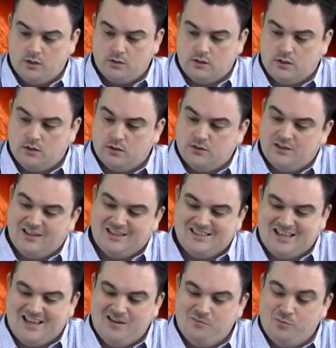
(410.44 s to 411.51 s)
so that looks like
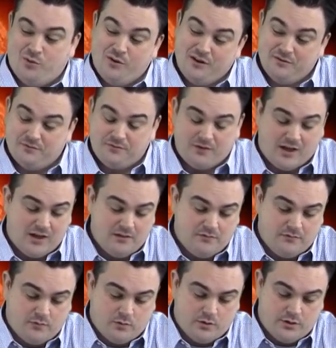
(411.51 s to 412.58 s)

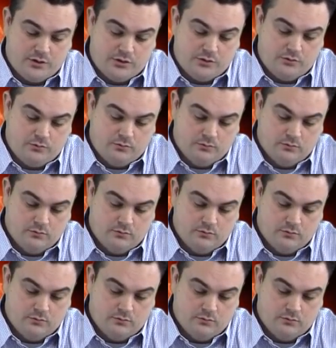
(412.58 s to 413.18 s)
10.542